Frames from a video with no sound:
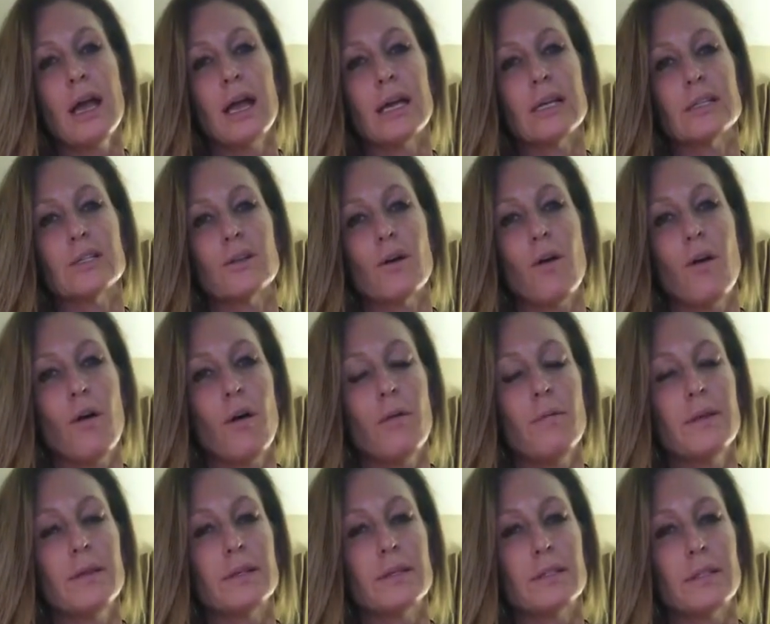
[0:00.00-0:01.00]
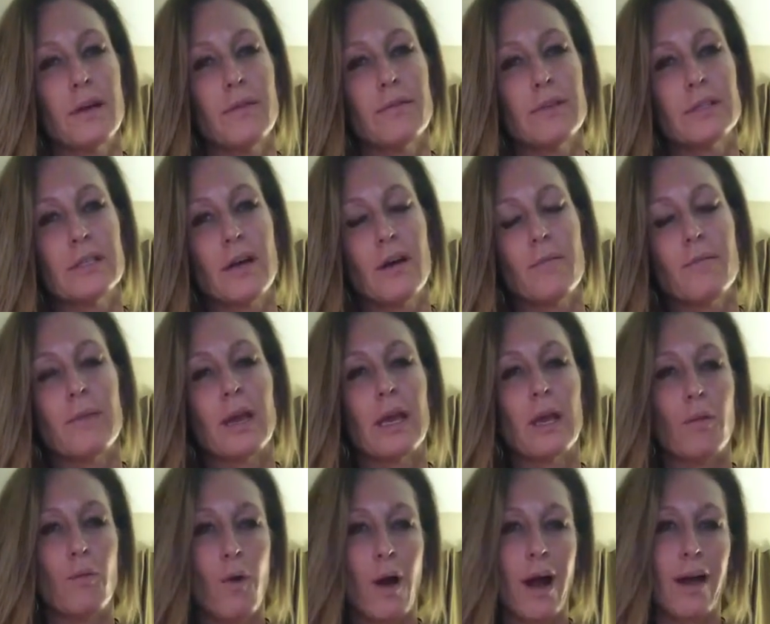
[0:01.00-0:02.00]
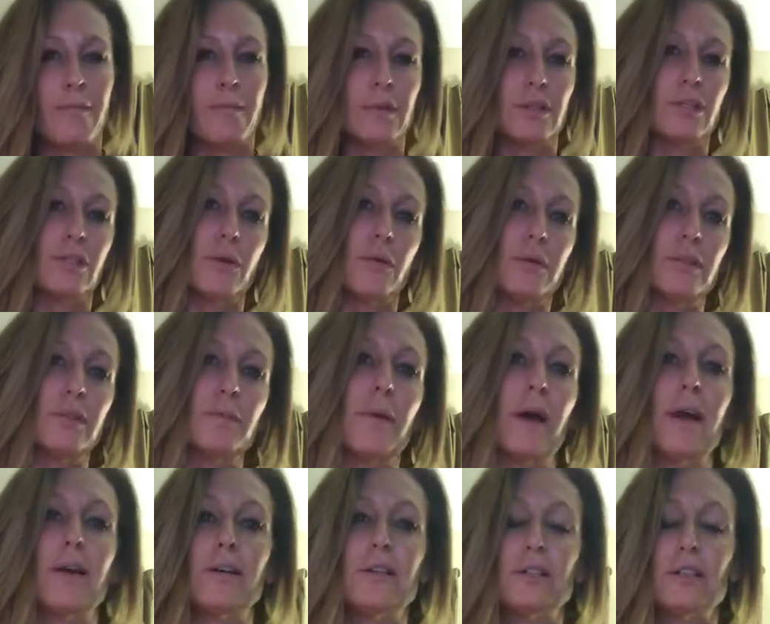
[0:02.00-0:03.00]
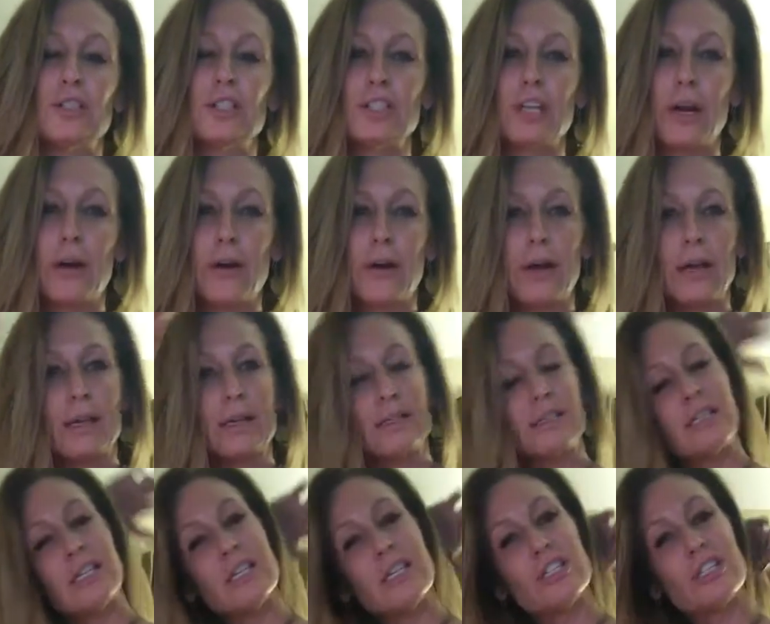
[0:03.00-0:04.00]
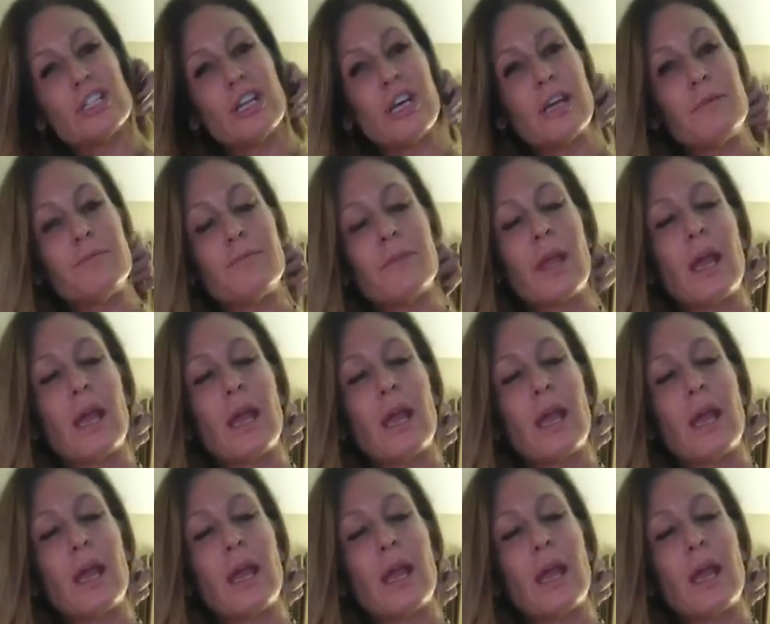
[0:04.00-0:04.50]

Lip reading: It's all been the stuff that's helped me and why I've been so inspired to share it and teach it.